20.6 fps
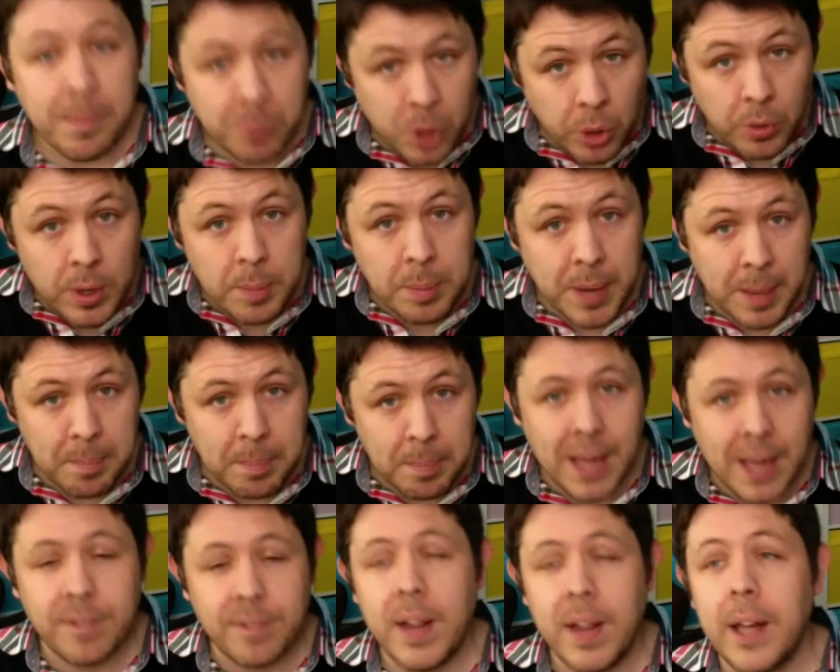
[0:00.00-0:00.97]
currently playing
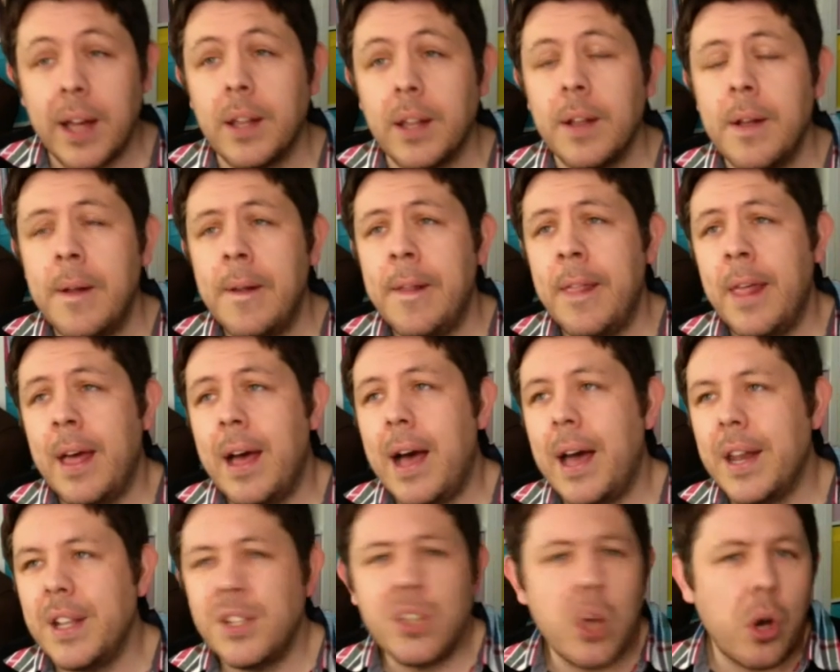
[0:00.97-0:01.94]
Black Flag. And
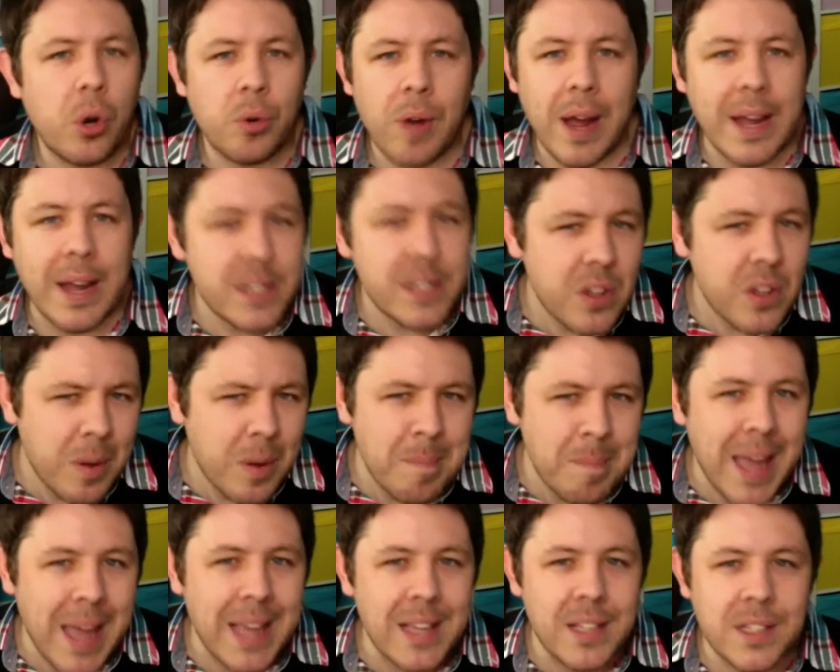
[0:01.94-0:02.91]
it's alright, it's not
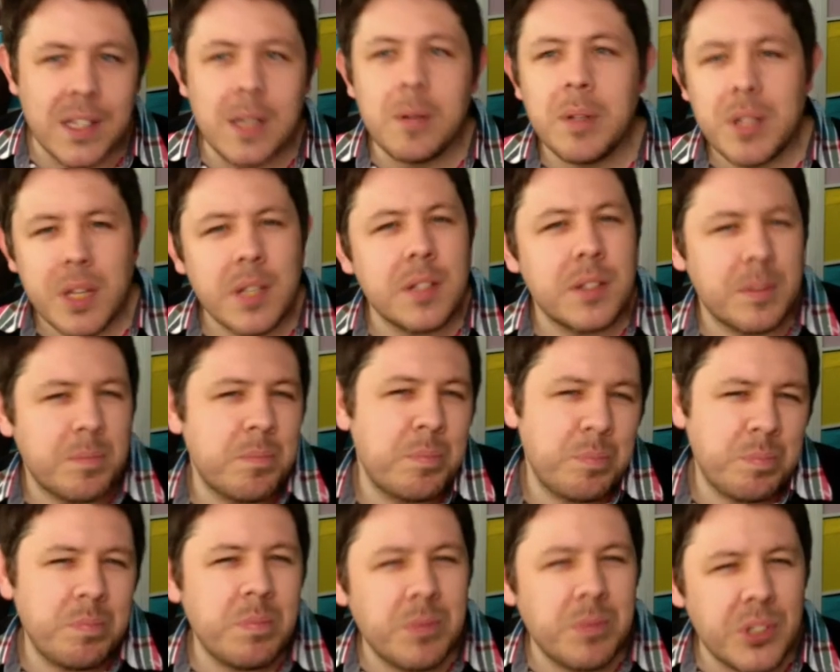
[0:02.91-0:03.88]
amazing, it's
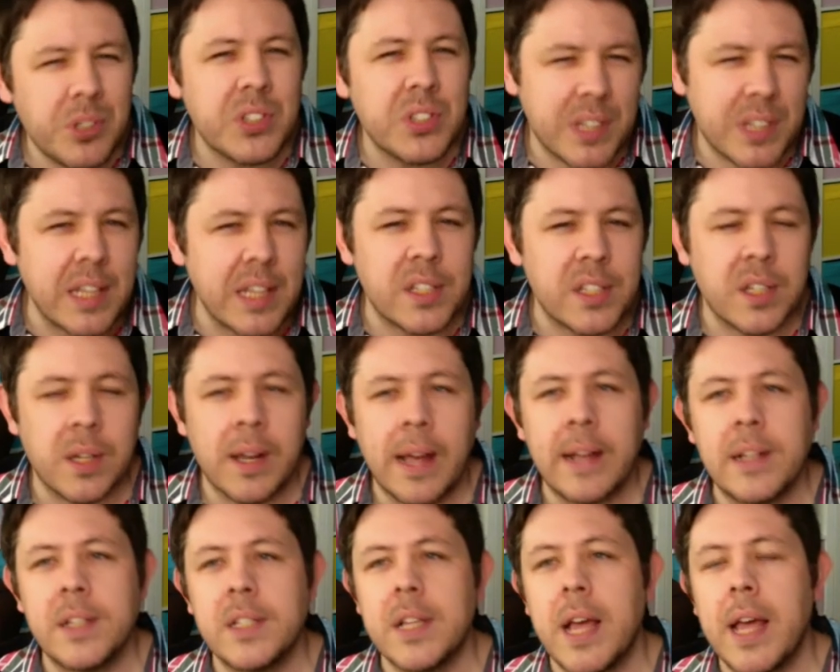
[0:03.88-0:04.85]
just decent,
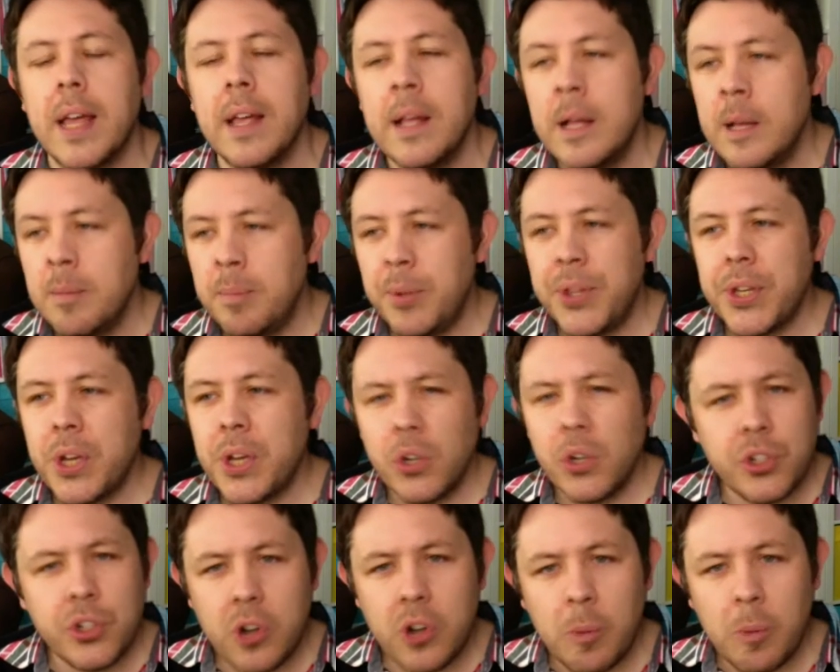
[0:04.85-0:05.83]
I'd say. But the
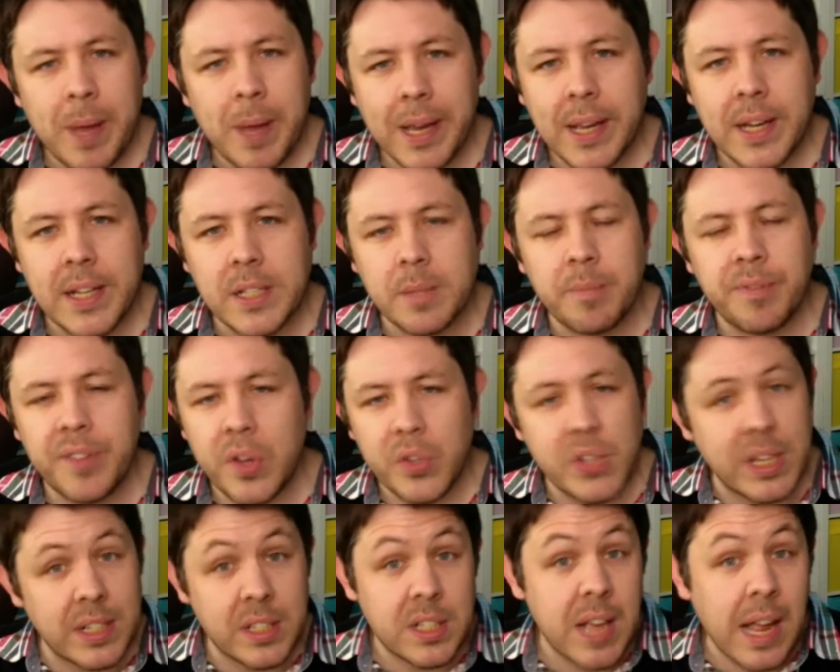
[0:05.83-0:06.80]
control mechanism feels
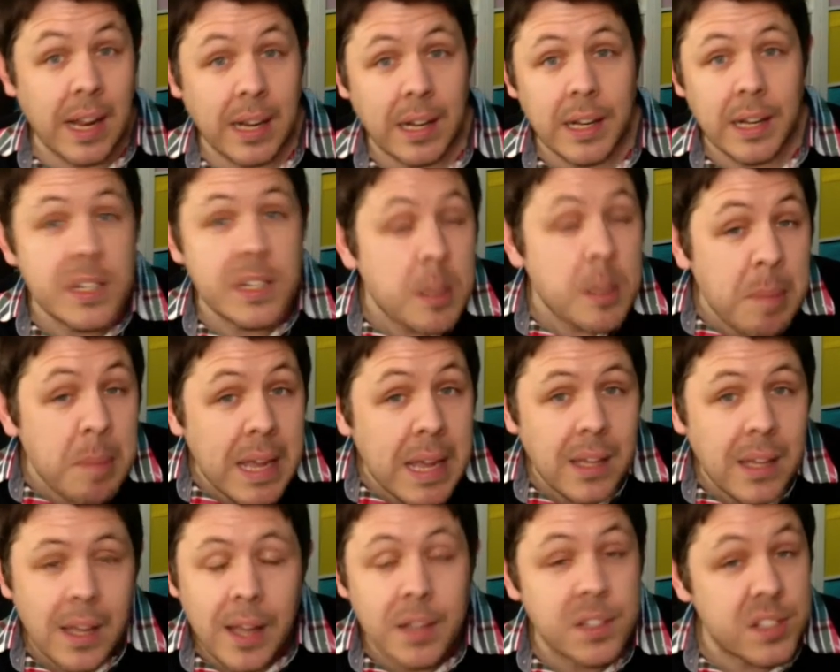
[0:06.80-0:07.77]
to
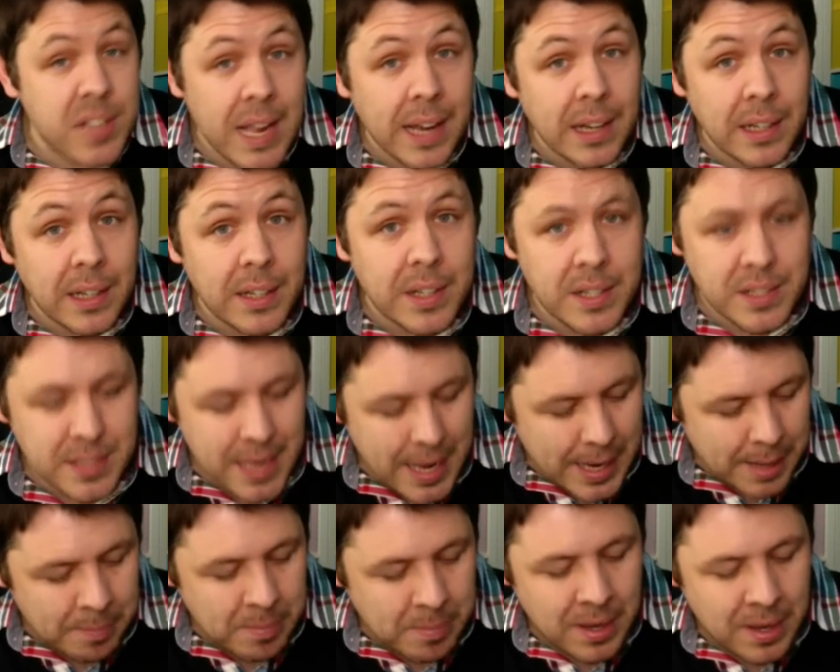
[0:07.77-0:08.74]
me, exactly the
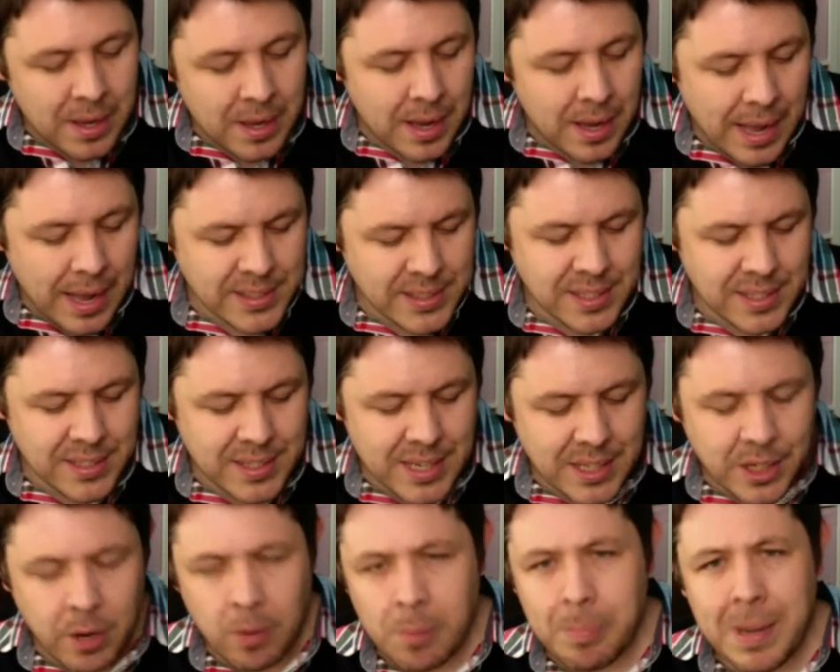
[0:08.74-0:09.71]
same as it did
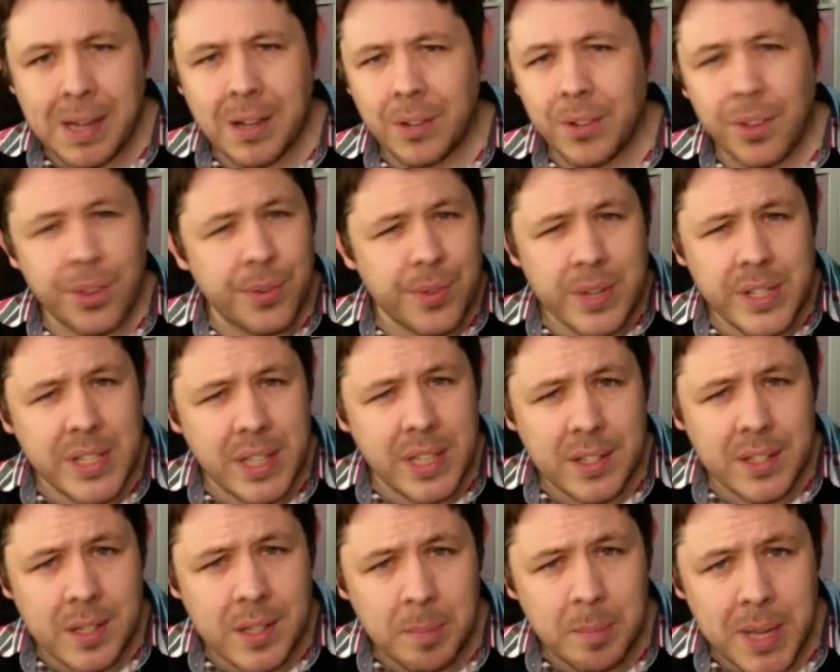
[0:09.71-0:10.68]
going back on the
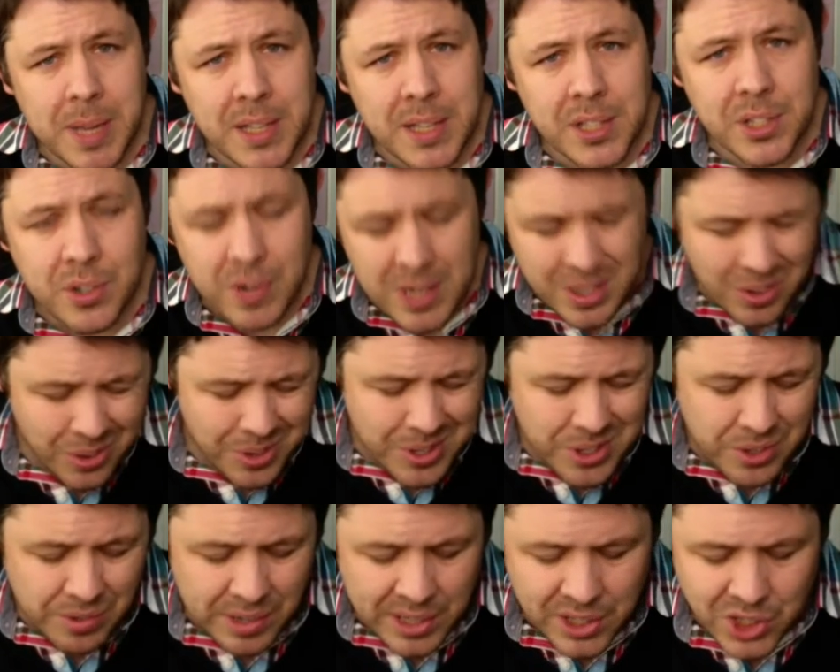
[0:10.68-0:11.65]
360 and the PS3. Nothing's
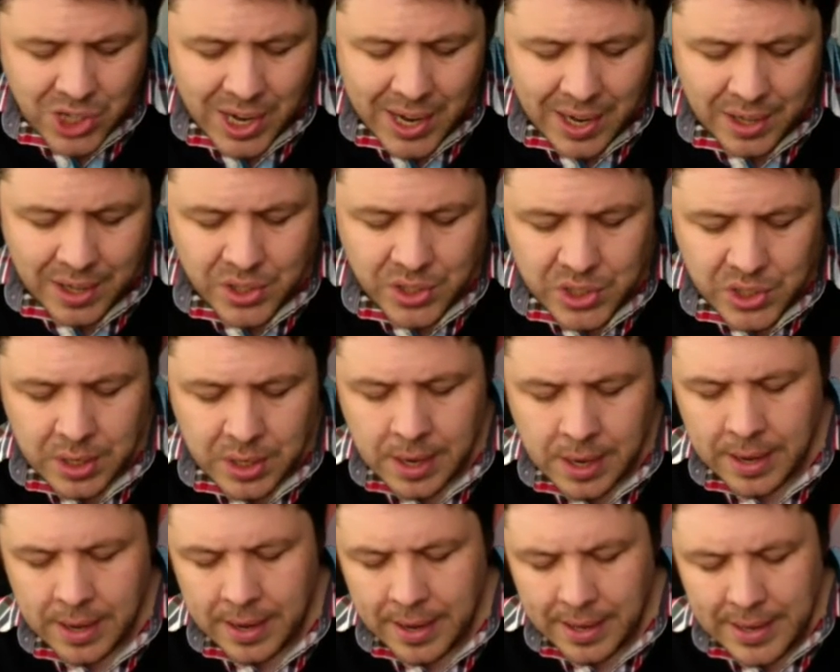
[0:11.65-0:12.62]
really changed.
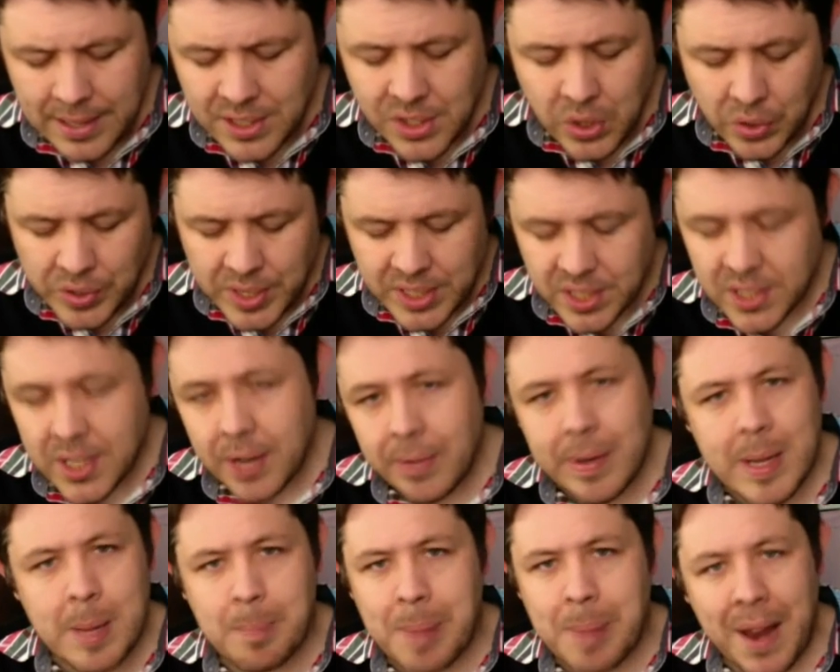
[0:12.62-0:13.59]
And that's not
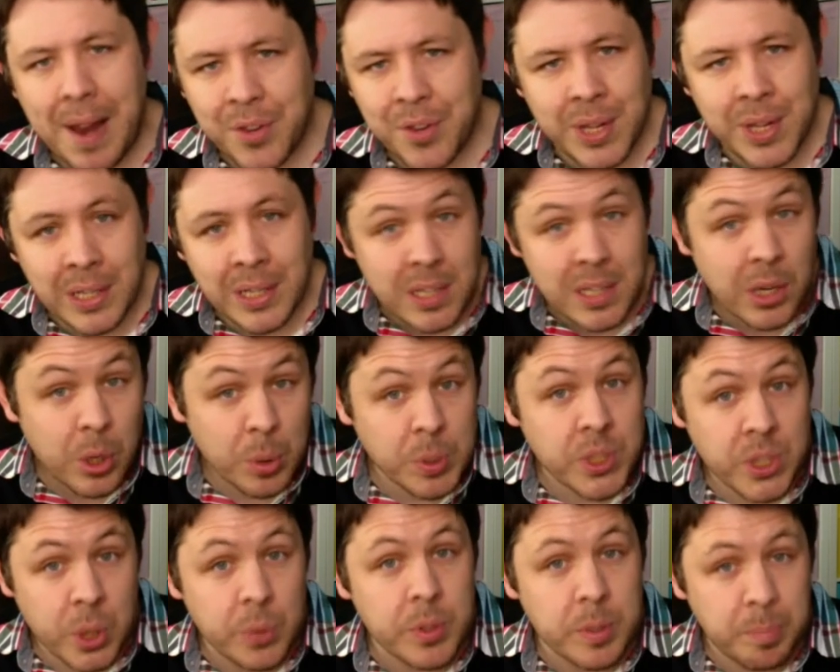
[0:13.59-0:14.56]
necessarily a bad thing, because I always
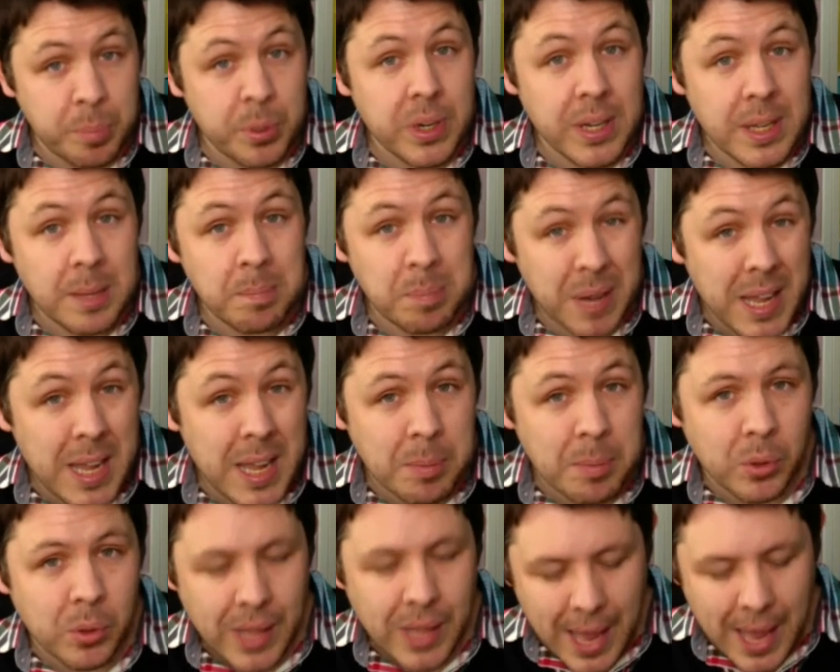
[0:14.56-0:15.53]
thought it was a pretty
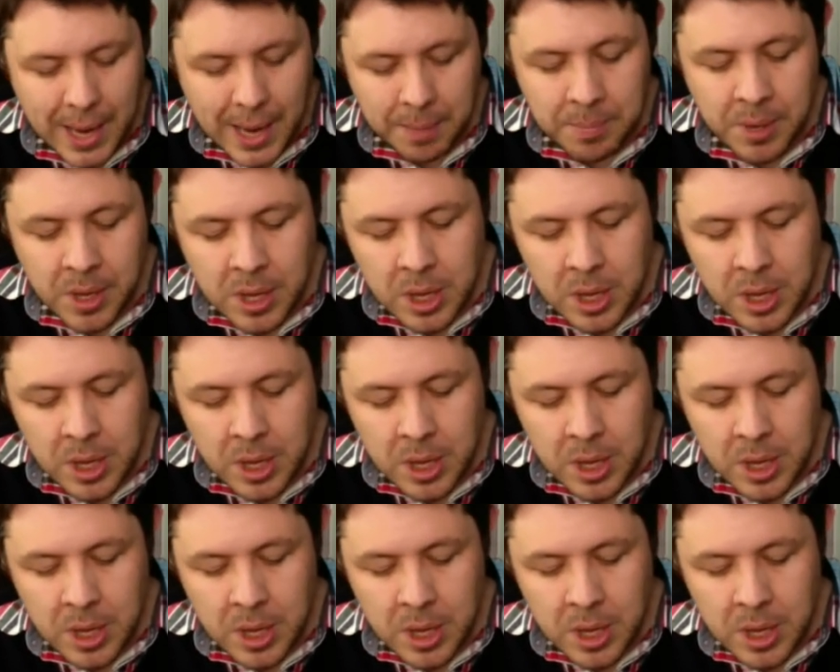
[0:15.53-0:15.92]
playable game.